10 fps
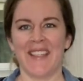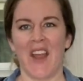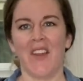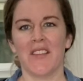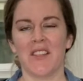
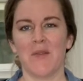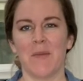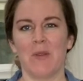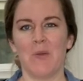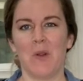Allison with
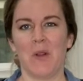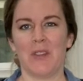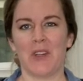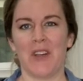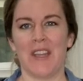Bloom
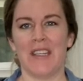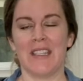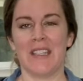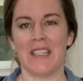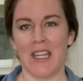Culture, and in
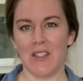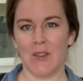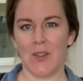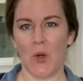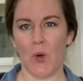today's
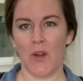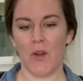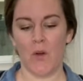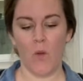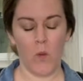
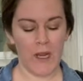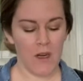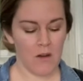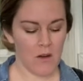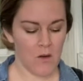tutorial we
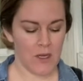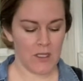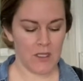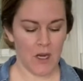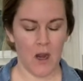are going
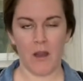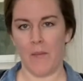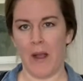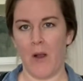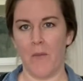to talk
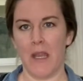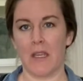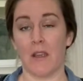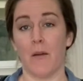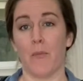about
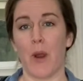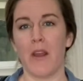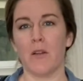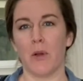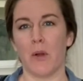making a
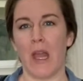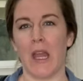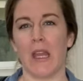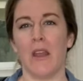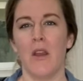bridal
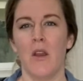bouquet